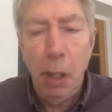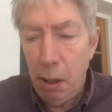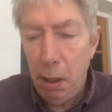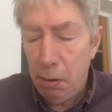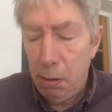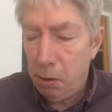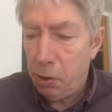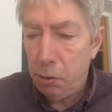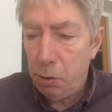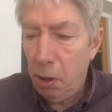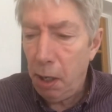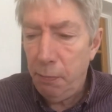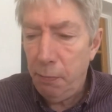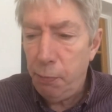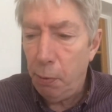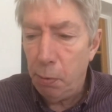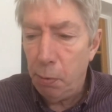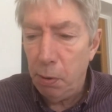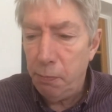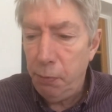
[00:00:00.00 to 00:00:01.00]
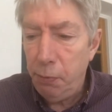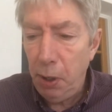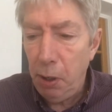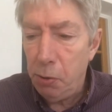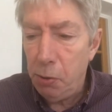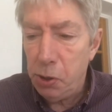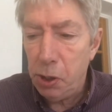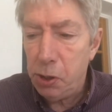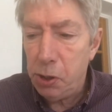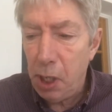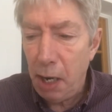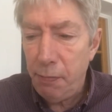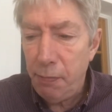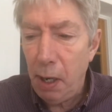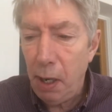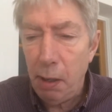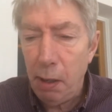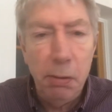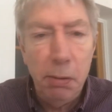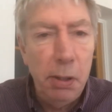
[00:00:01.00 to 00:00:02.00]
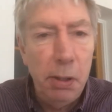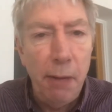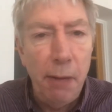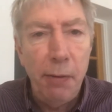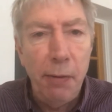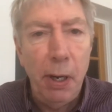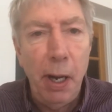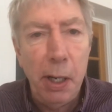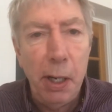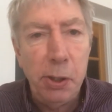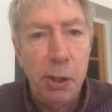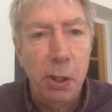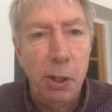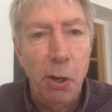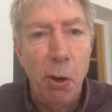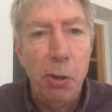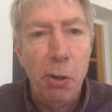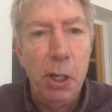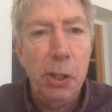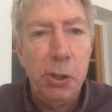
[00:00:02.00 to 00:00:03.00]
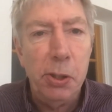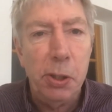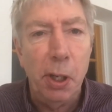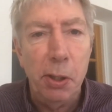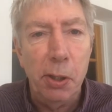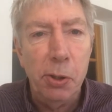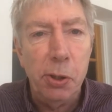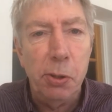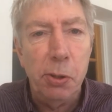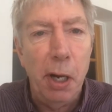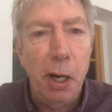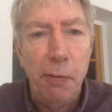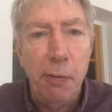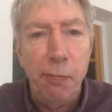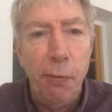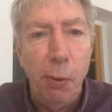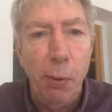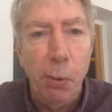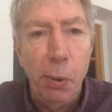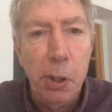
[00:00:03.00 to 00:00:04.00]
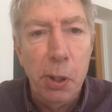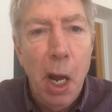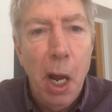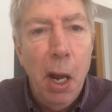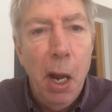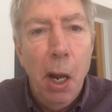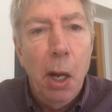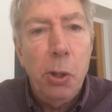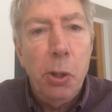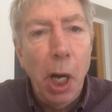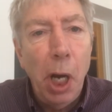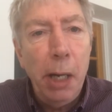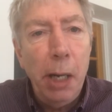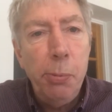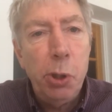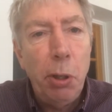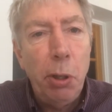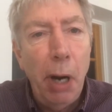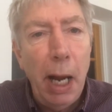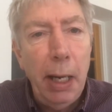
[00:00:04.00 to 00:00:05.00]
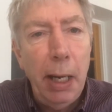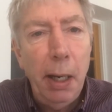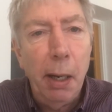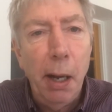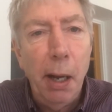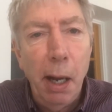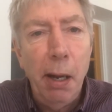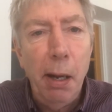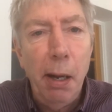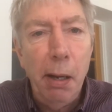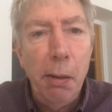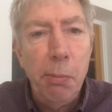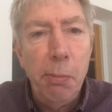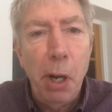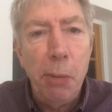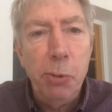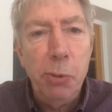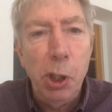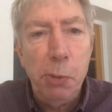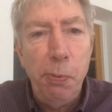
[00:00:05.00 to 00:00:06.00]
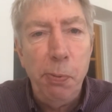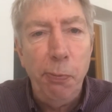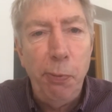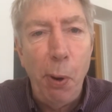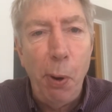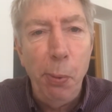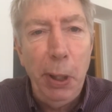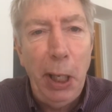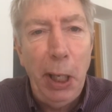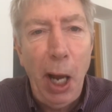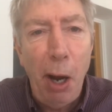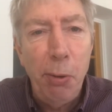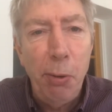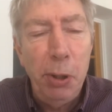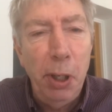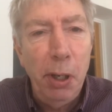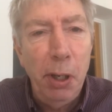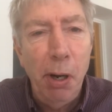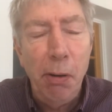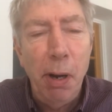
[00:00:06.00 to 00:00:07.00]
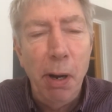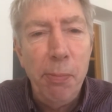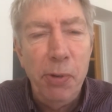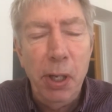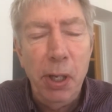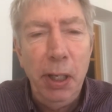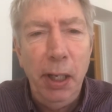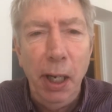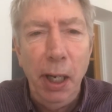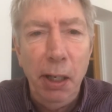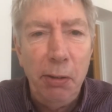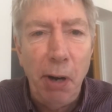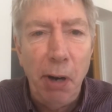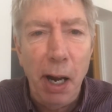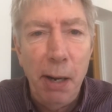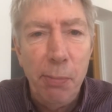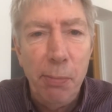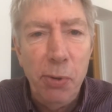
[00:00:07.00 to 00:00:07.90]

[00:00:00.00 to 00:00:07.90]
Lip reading: Straightforward views as ever, never less than honest and straightforward. James Gregg, just before we go, you know, I'm thinking Graham